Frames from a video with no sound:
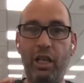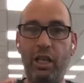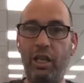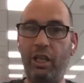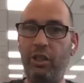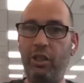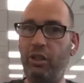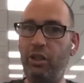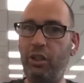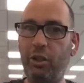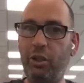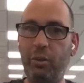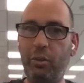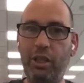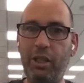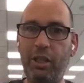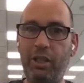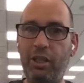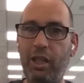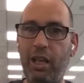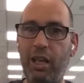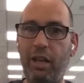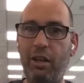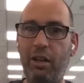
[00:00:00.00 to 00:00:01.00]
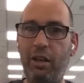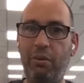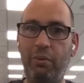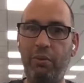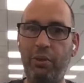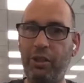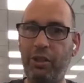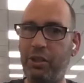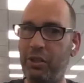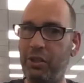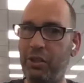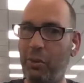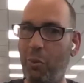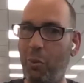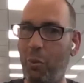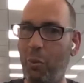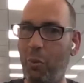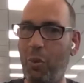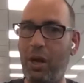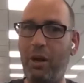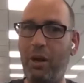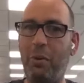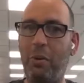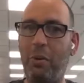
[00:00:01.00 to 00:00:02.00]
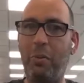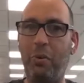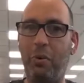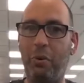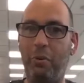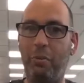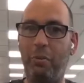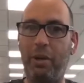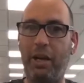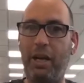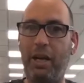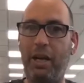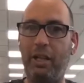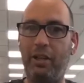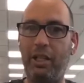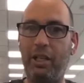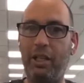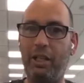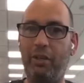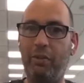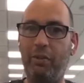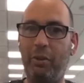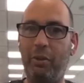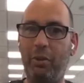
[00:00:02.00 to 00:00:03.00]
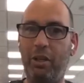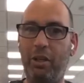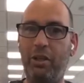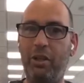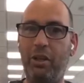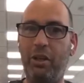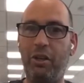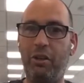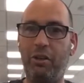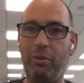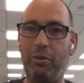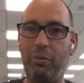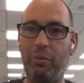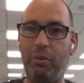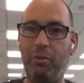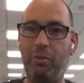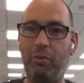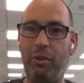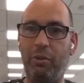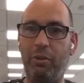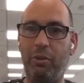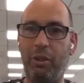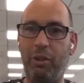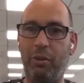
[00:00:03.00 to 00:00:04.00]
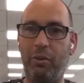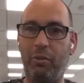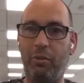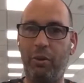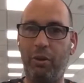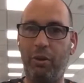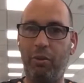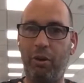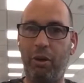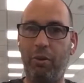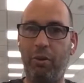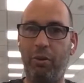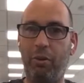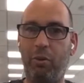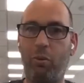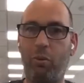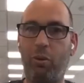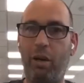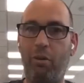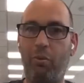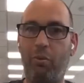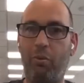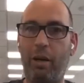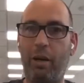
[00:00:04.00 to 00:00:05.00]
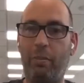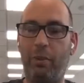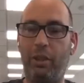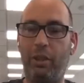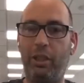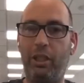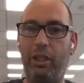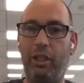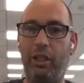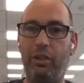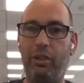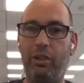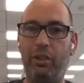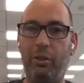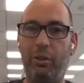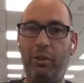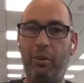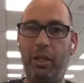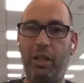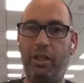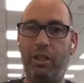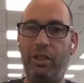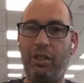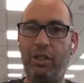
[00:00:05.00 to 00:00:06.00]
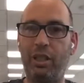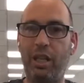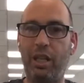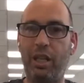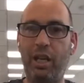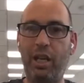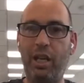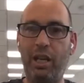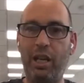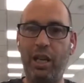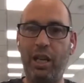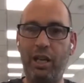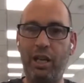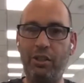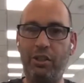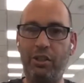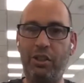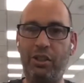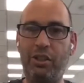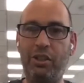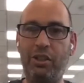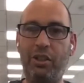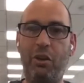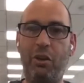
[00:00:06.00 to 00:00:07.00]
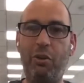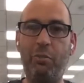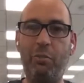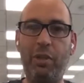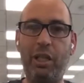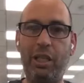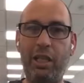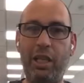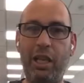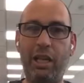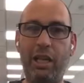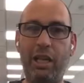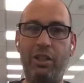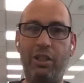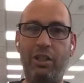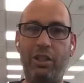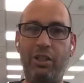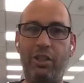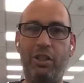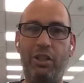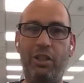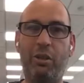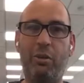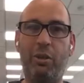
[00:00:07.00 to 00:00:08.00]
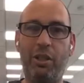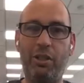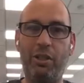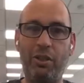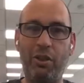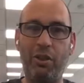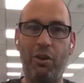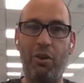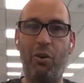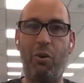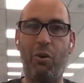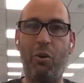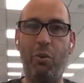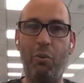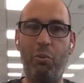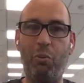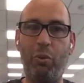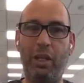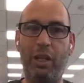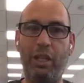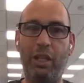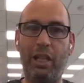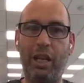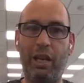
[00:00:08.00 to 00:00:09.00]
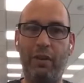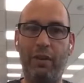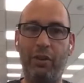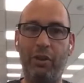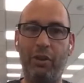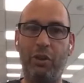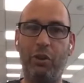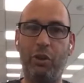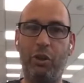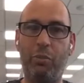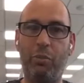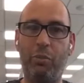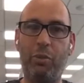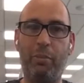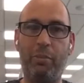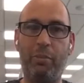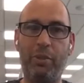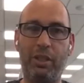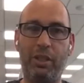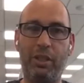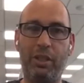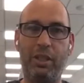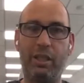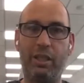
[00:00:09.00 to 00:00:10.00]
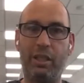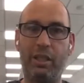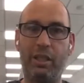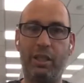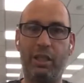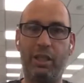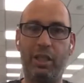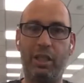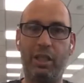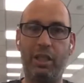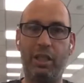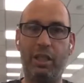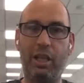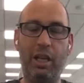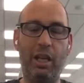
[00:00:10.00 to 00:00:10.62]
In the US now, this is a well-worn path. As everyone knows, we're growing quite rapidly in the US, and so many agents in the US already have a Google My Business listing.